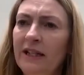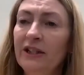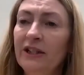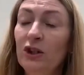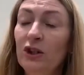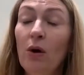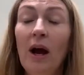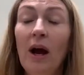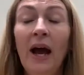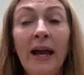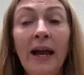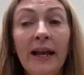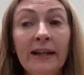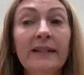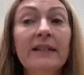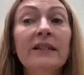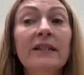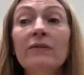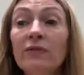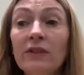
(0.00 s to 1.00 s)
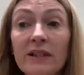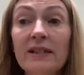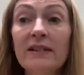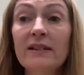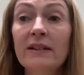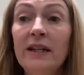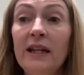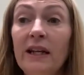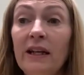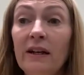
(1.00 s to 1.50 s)
So active
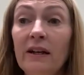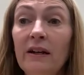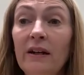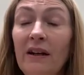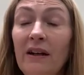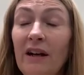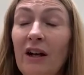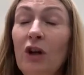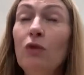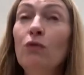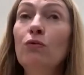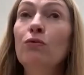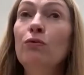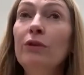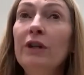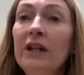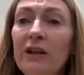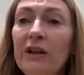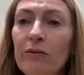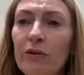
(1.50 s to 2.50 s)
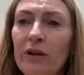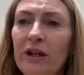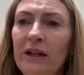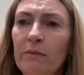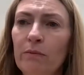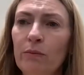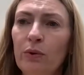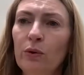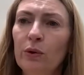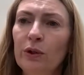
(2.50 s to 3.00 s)
listening, really, really
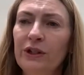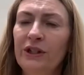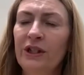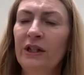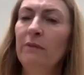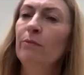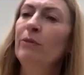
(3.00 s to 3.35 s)
important.